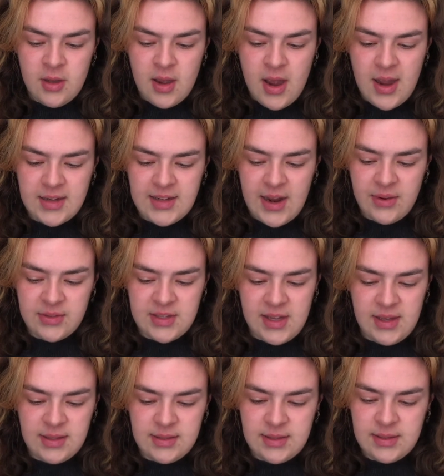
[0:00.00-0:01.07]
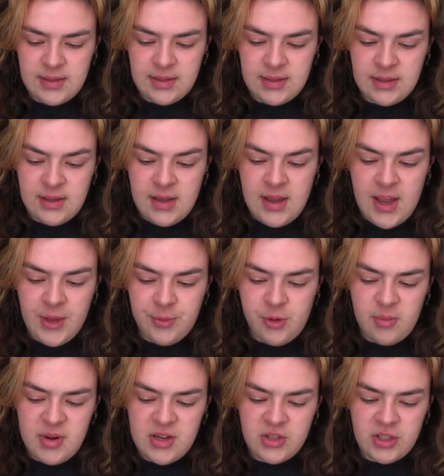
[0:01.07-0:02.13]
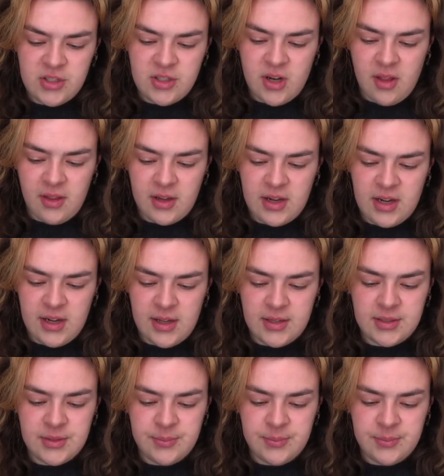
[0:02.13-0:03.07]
"I doubt it. It's probably just another card."